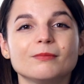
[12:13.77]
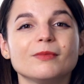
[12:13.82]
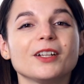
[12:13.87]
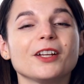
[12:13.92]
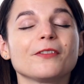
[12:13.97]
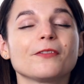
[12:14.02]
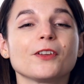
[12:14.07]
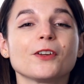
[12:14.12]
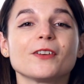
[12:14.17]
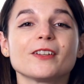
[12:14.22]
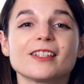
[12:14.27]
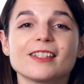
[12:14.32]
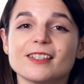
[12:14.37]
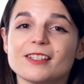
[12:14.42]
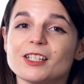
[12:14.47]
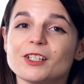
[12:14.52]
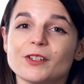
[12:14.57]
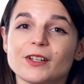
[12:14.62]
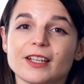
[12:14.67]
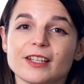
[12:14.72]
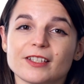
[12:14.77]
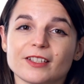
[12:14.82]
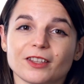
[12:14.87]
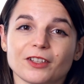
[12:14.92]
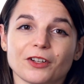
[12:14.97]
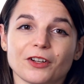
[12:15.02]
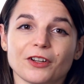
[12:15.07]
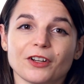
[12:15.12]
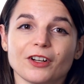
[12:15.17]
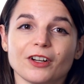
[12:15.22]
If you're a serious
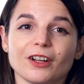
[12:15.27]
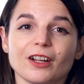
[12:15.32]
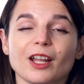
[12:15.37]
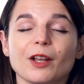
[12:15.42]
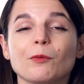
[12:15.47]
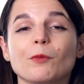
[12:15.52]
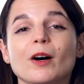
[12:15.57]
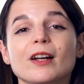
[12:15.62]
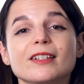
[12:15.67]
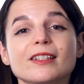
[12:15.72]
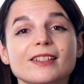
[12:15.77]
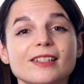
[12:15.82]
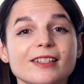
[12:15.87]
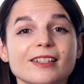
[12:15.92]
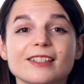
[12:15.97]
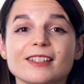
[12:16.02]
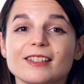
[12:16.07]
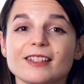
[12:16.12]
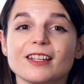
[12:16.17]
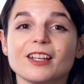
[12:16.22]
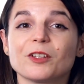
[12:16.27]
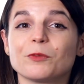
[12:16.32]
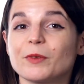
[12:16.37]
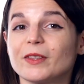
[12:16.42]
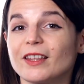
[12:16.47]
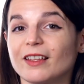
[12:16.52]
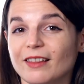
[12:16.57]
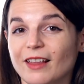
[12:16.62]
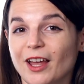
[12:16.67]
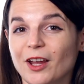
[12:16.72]
learner and want to succeed with
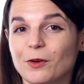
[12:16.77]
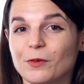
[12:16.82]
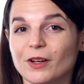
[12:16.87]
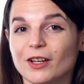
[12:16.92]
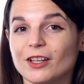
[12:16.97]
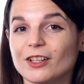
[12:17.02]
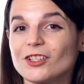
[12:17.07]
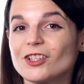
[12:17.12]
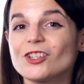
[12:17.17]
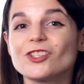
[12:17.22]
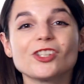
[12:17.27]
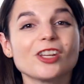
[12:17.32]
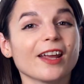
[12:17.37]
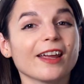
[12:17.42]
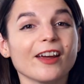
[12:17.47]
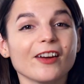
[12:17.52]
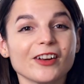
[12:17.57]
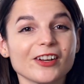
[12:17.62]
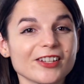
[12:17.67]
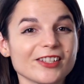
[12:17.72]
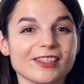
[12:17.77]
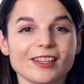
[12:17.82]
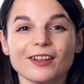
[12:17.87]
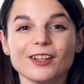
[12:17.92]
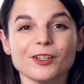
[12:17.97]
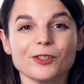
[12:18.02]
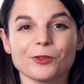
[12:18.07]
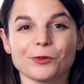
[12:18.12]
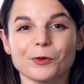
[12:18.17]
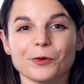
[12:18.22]
the language, check out our
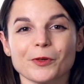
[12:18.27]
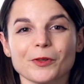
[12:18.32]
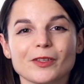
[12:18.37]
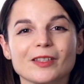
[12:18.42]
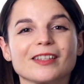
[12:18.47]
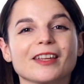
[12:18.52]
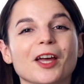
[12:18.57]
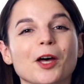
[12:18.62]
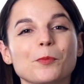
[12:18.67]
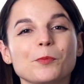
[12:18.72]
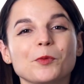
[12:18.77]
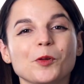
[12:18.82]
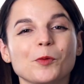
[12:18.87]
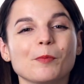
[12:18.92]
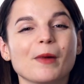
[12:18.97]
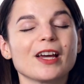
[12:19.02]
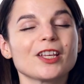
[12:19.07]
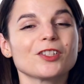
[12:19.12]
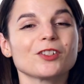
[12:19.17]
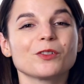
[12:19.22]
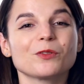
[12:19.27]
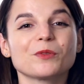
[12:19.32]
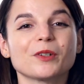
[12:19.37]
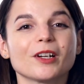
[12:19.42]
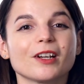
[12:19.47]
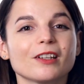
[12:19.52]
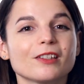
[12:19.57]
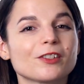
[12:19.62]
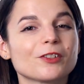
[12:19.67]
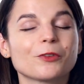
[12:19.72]
study tools to help you master
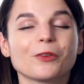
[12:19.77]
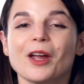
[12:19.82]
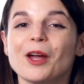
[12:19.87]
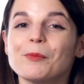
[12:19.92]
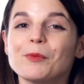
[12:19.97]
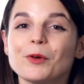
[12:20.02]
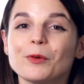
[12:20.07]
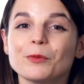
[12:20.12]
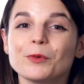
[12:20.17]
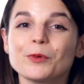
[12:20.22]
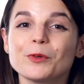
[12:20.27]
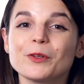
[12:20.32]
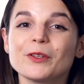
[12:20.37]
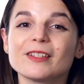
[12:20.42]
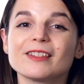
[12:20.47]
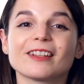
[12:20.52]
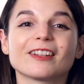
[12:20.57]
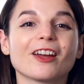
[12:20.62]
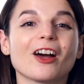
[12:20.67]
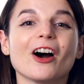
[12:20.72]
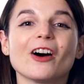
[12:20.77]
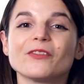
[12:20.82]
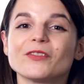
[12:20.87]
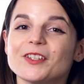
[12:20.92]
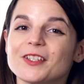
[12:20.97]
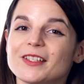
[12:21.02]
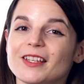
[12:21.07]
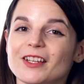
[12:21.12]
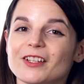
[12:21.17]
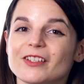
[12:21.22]
words, grammar rules, and
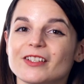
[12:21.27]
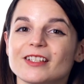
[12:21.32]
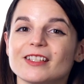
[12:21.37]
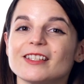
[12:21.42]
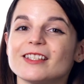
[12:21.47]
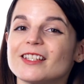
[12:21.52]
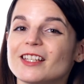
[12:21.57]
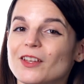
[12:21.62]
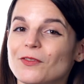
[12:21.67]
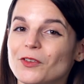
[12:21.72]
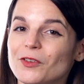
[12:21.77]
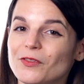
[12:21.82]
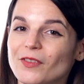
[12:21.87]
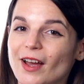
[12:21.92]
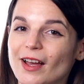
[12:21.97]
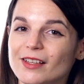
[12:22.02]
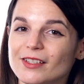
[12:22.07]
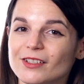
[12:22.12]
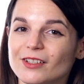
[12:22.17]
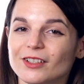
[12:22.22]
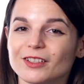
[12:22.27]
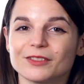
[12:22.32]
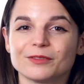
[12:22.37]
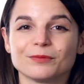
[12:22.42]
conversations even faster.